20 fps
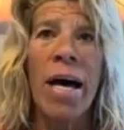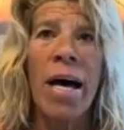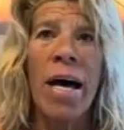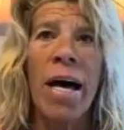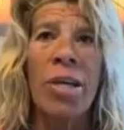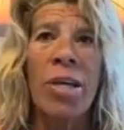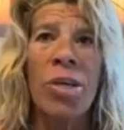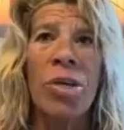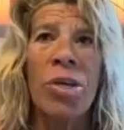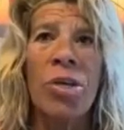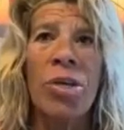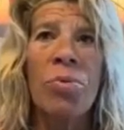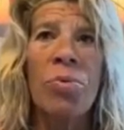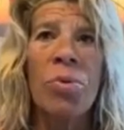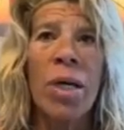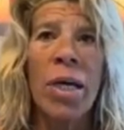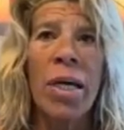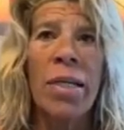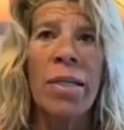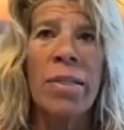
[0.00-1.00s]
that
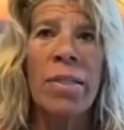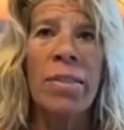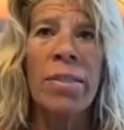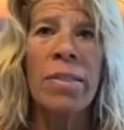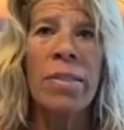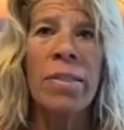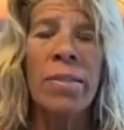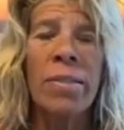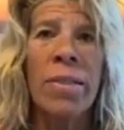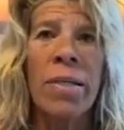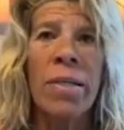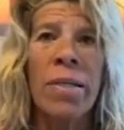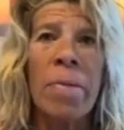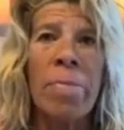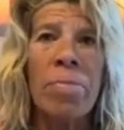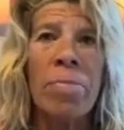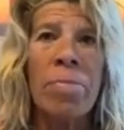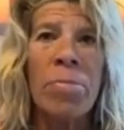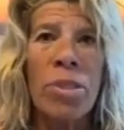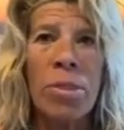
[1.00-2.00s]
you can
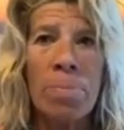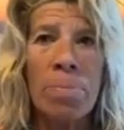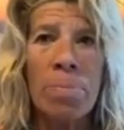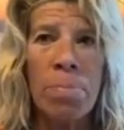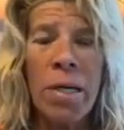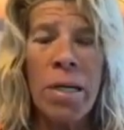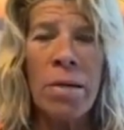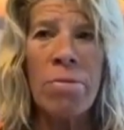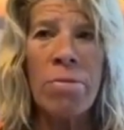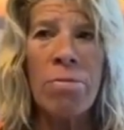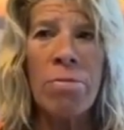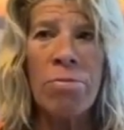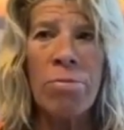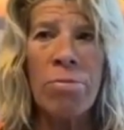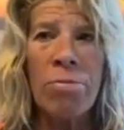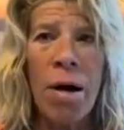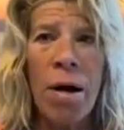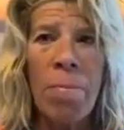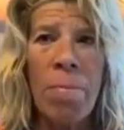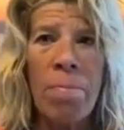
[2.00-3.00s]
speak
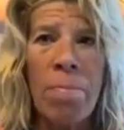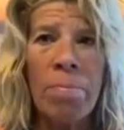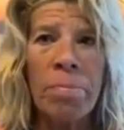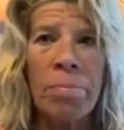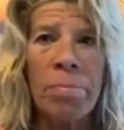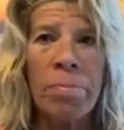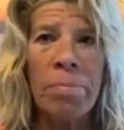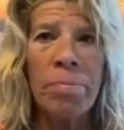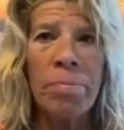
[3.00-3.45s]
from